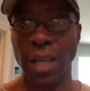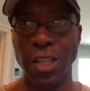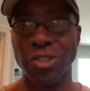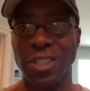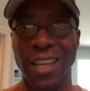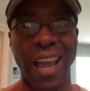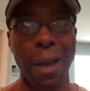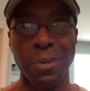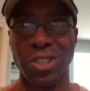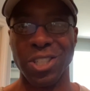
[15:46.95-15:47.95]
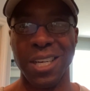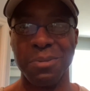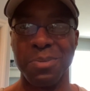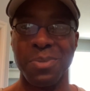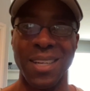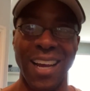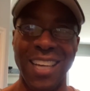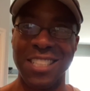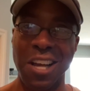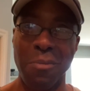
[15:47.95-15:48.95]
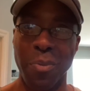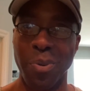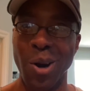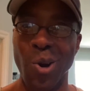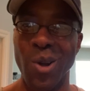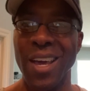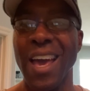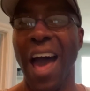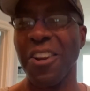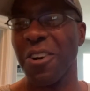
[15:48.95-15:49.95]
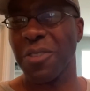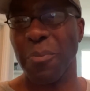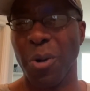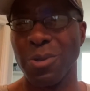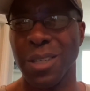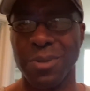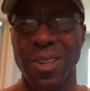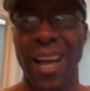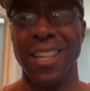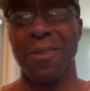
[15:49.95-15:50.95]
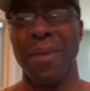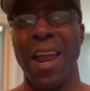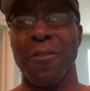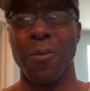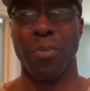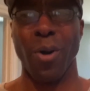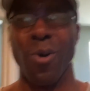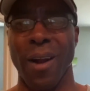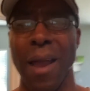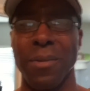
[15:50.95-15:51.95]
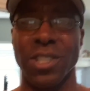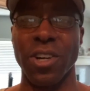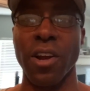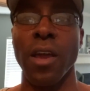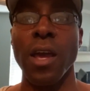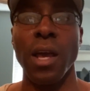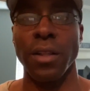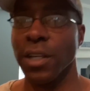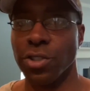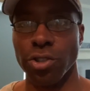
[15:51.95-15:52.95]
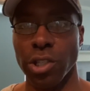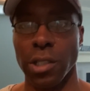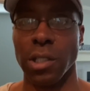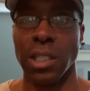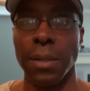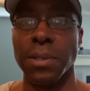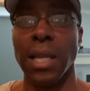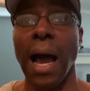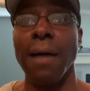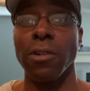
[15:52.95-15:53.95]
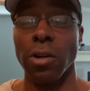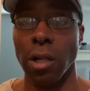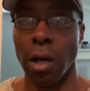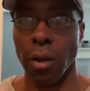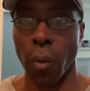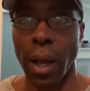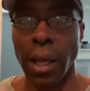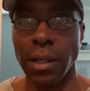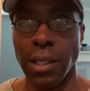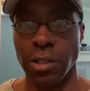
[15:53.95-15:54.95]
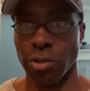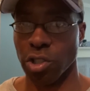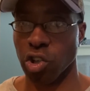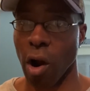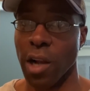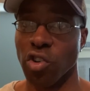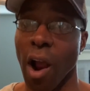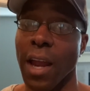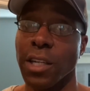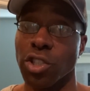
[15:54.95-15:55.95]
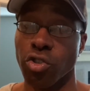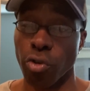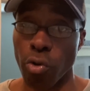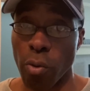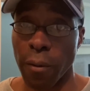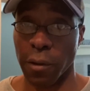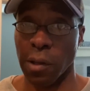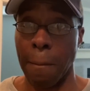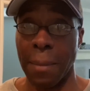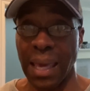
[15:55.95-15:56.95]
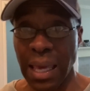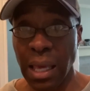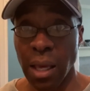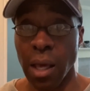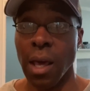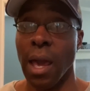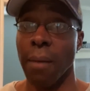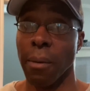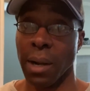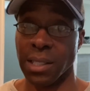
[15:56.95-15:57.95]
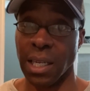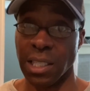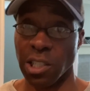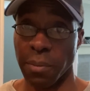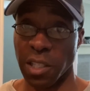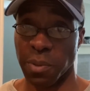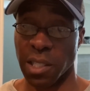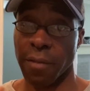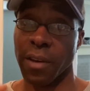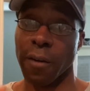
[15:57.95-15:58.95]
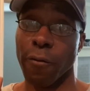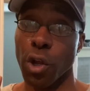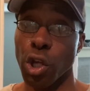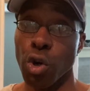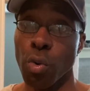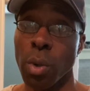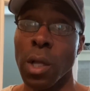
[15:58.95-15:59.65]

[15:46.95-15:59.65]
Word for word: I used to say amateur tips, but I guess now I'm a pro. I don't know if they're pro tips or not. It doesn't matter if you're pro or amateur. These are just tips that I've learned along the way. These are tr tried and true to me. And remember I said it should be specific for you.